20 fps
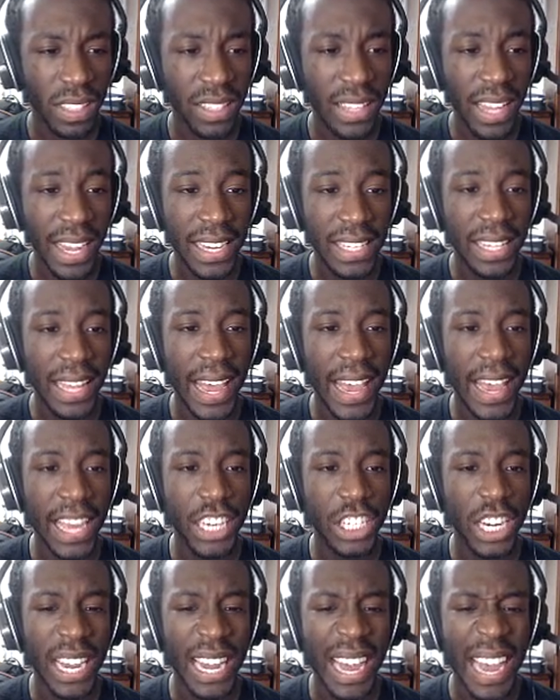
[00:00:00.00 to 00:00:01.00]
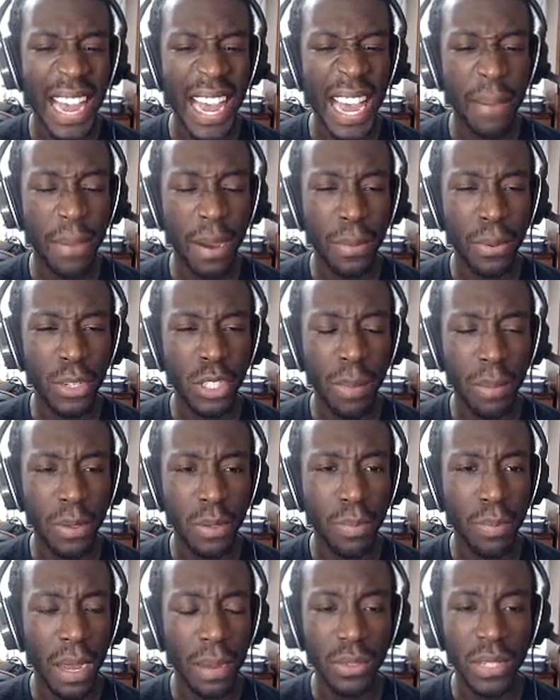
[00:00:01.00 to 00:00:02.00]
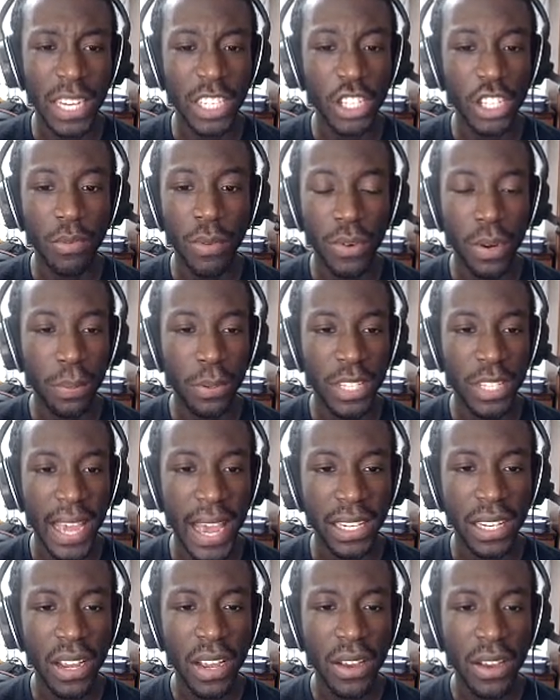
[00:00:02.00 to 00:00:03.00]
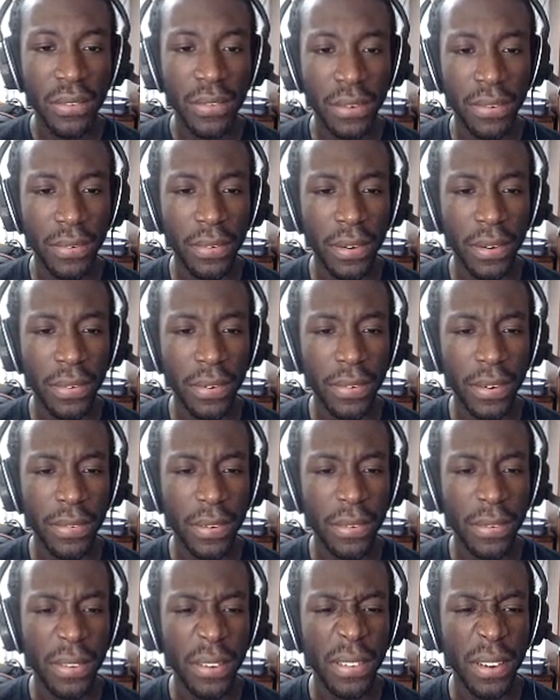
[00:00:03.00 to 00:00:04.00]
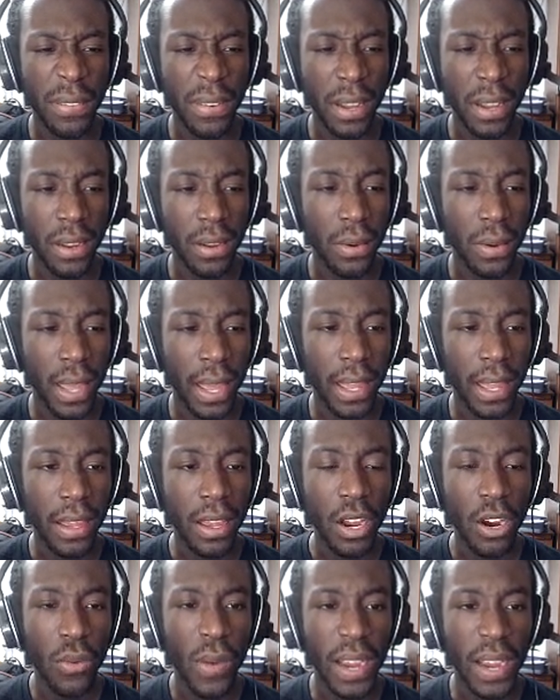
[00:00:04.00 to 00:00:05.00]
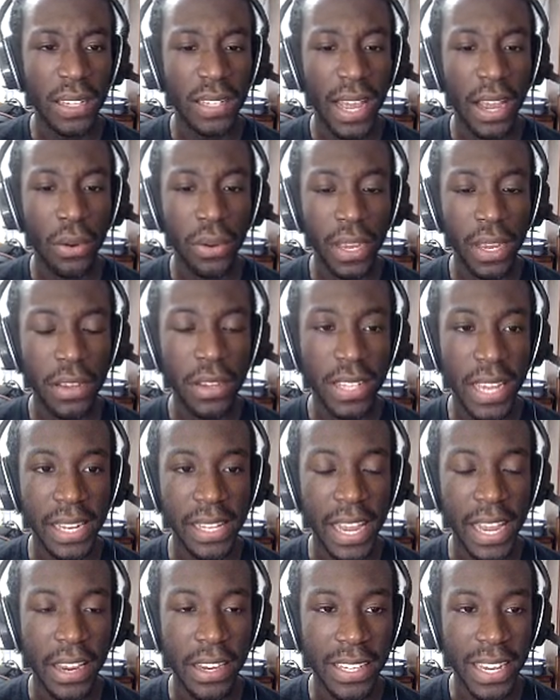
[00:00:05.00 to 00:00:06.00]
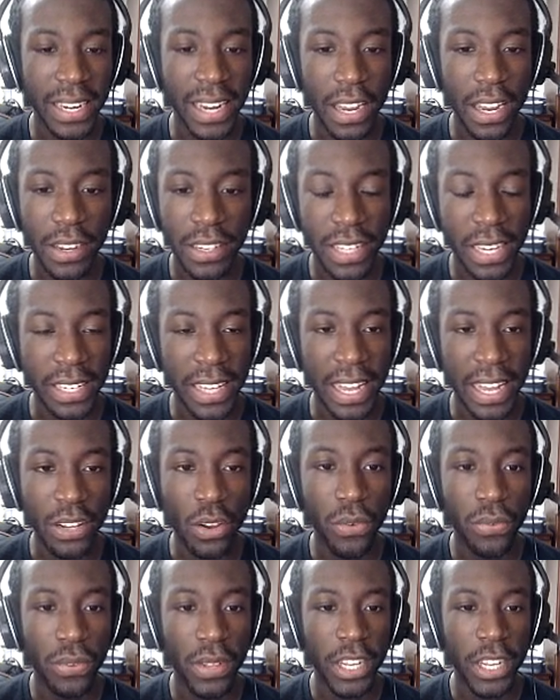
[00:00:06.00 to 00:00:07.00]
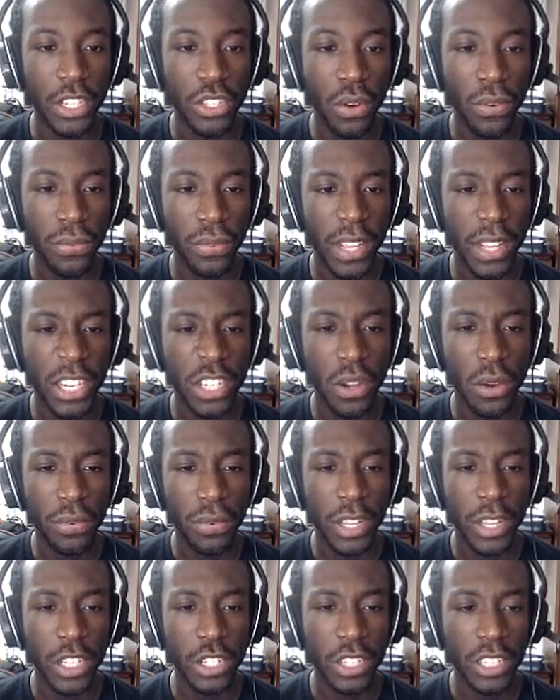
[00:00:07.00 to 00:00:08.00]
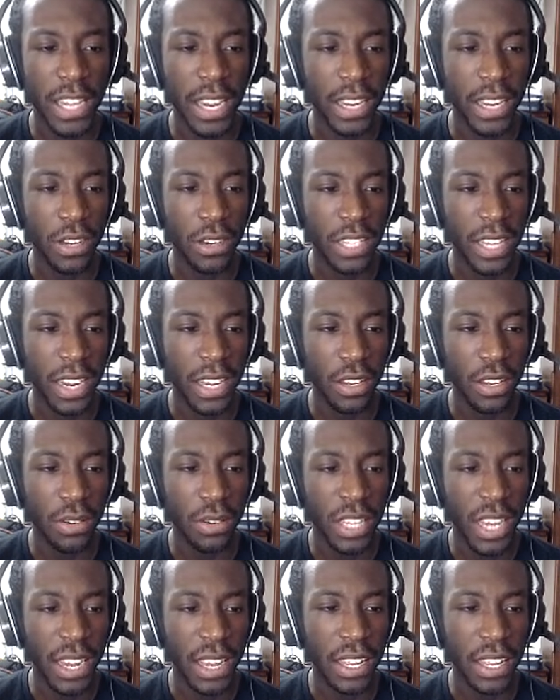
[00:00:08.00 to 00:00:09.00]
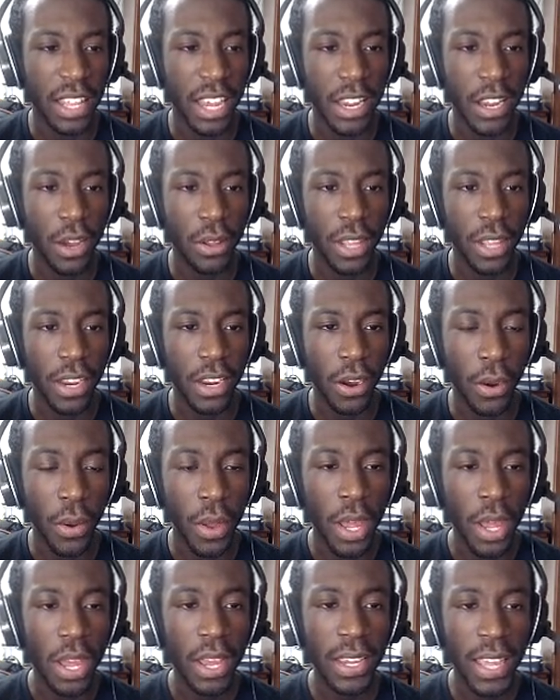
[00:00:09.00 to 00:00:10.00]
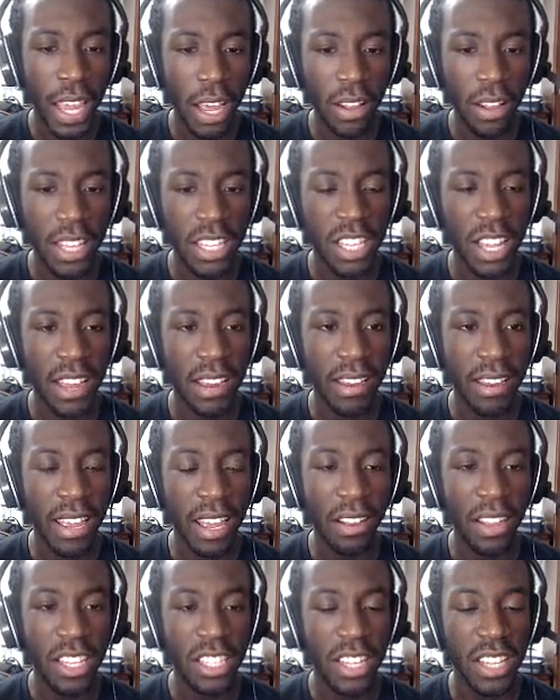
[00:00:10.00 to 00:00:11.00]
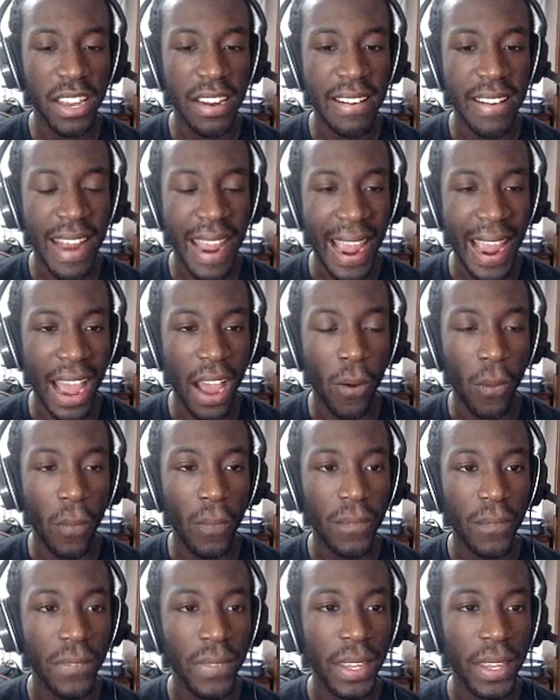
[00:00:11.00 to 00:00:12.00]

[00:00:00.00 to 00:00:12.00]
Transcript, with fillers: Night Slash, ah, Bubbles, Bubbles, Bubbles. I should went for the Protect. Fuck, fuck, fuck, fuck, fuck, fuck, fuck, fuck. Okay, Rock Slide, okay, you can take that, you can take that, you can take that. Don't flinch, don't flinch, don't flinch. You can take it, you can take it, you can take it. There you go, there you go. Kill this thing now.